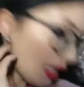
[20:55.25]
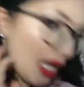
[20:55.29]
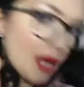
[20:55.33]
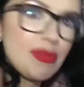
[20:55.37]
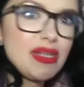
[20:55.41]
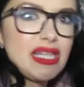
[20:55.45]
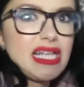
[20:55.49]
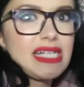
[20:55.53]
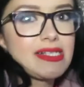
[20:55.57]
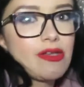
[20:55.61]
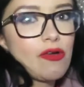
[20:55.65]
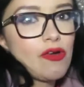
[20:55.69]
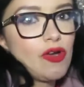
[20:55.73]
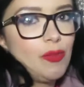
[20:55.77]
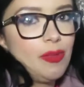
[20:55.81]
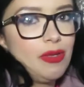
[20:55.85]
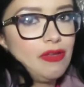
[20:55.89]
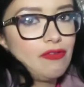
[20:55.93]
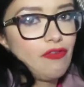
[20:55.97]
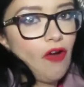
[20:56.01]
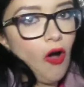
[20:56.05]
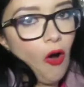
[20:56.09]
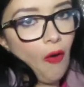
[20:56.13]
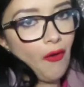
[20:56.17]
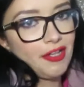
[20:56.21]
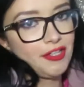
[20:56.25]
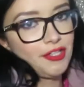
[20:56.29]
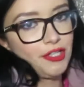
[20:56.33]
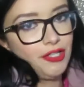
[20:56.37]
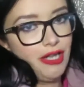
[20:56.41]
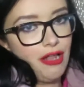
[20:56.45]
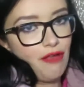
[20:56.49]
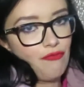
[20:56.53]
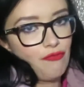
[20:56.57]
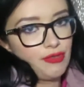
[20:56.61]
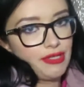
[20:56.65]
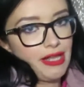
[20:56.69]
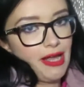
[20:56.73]
I mean, that's going a bit far, I
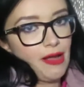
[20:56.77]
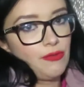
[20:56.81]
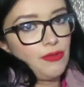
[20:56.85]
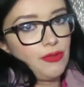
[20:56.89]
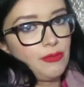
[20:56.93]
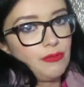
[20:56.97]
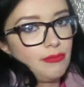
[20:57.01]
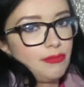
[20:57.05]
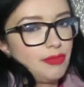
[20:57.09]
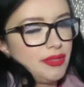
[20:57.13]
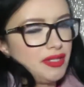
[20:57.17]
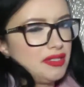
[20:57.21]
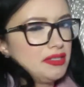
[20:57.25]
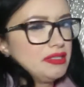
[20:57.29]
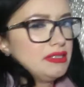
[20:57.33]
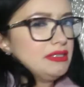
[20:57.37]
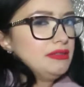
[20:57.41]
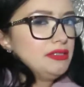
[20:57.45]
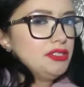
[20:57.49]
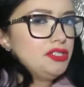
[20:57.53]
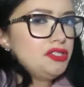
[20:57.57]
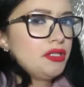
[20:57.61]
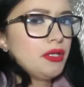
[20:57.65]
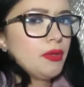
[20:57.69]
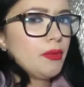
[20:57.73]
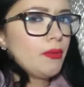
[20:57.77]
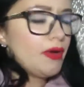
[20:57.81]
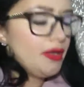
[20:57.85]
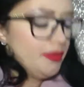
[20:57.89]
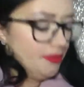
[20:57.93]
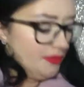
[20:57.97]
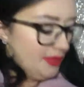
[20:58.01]
couldn't live without them, but you know what I